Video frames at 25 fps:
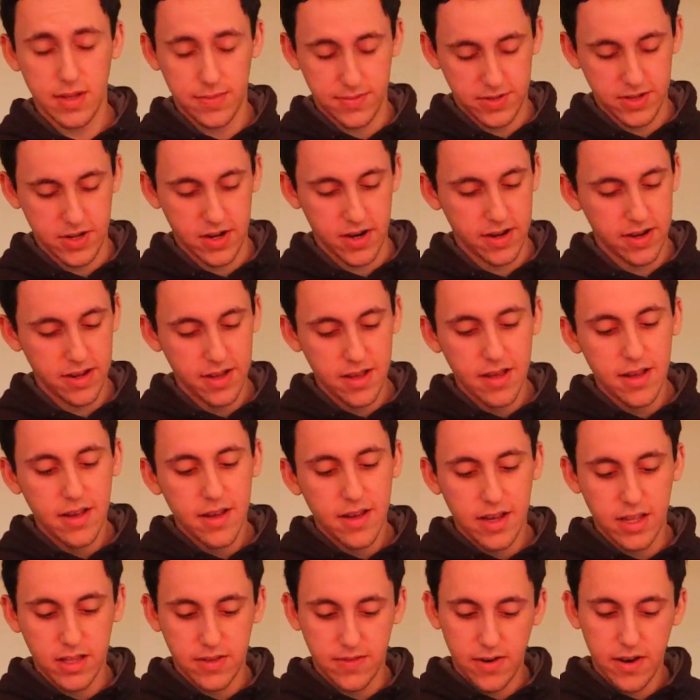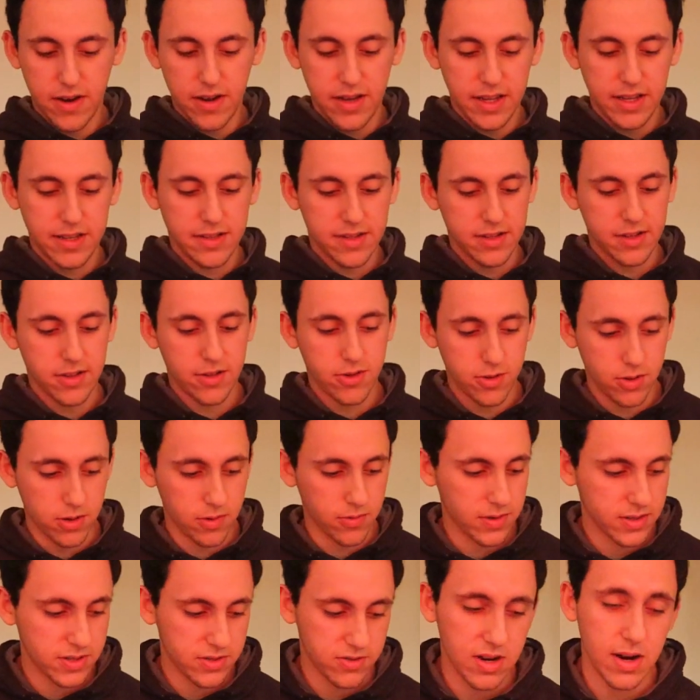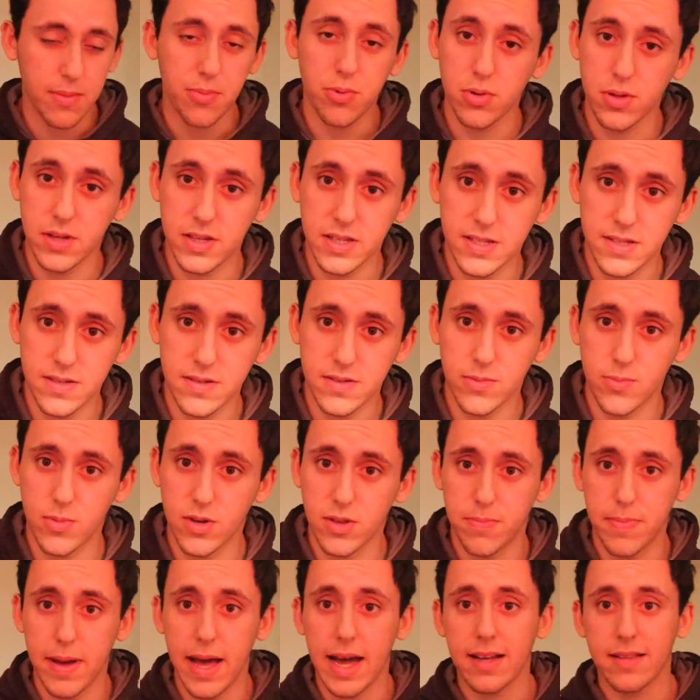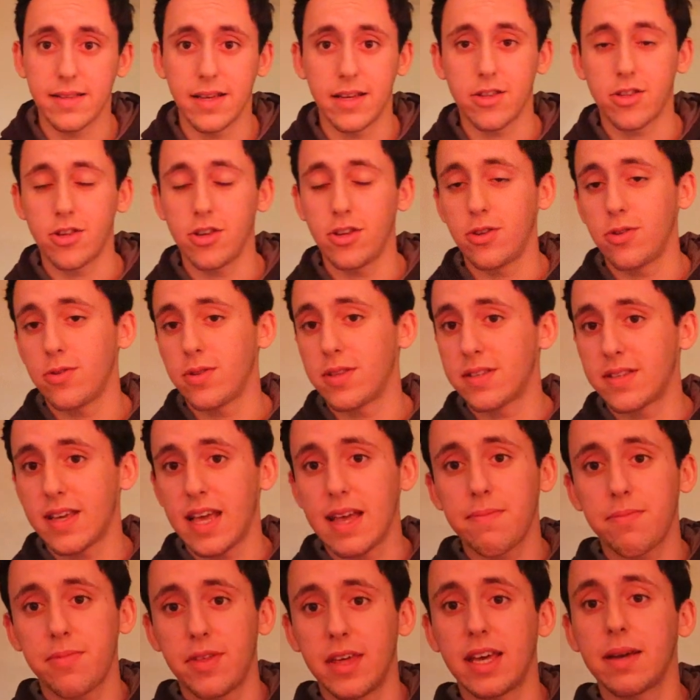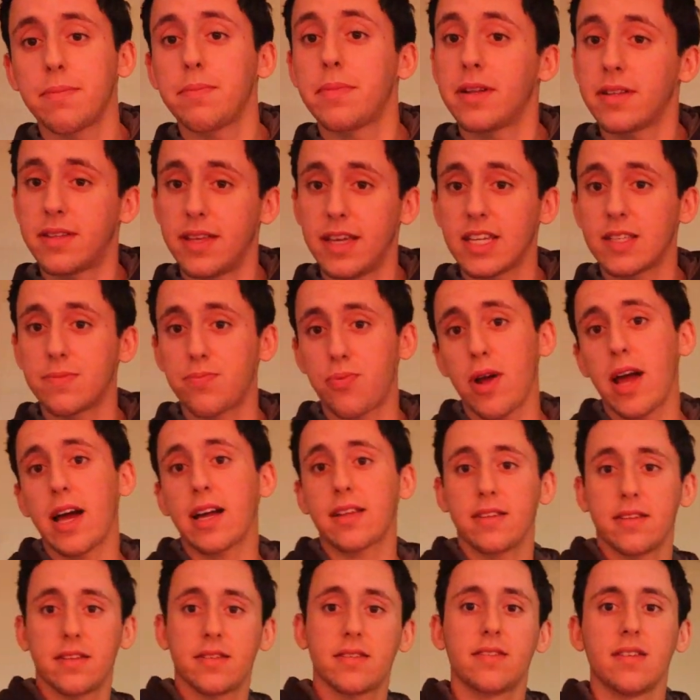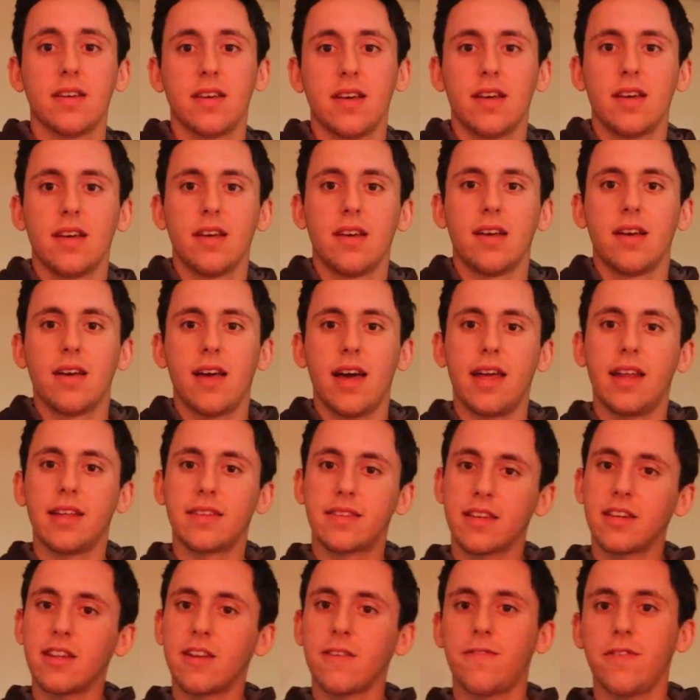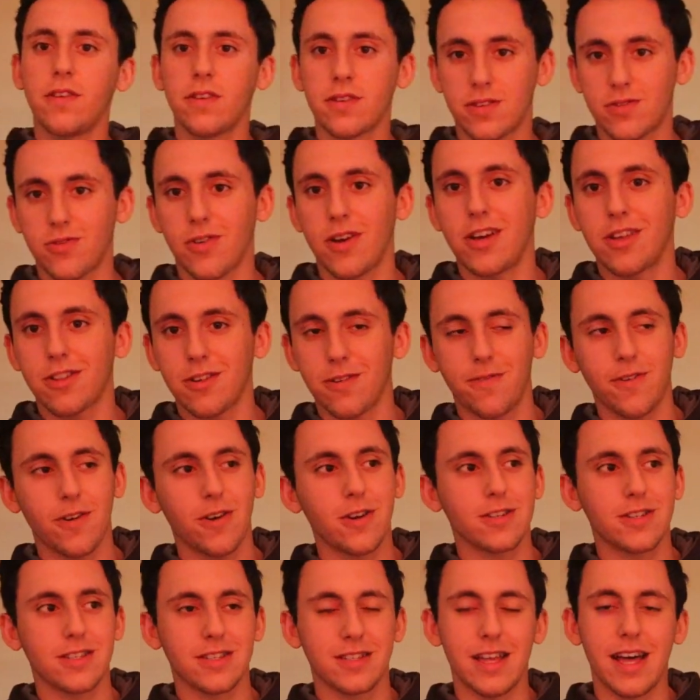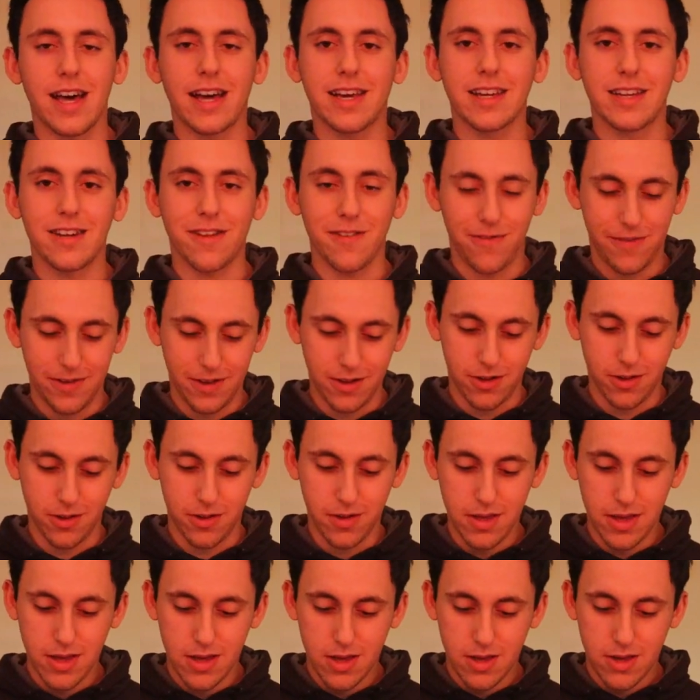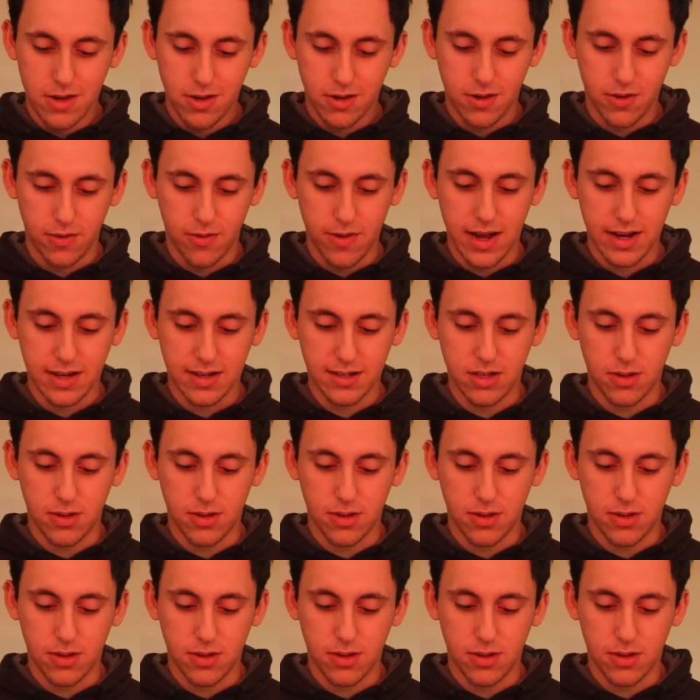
I'm sorry. It's very easy to shoot a wrist strap release with back tension. You do the same thing, but it takes practice. And it's going to feel strange at first. It's not going to feel correct.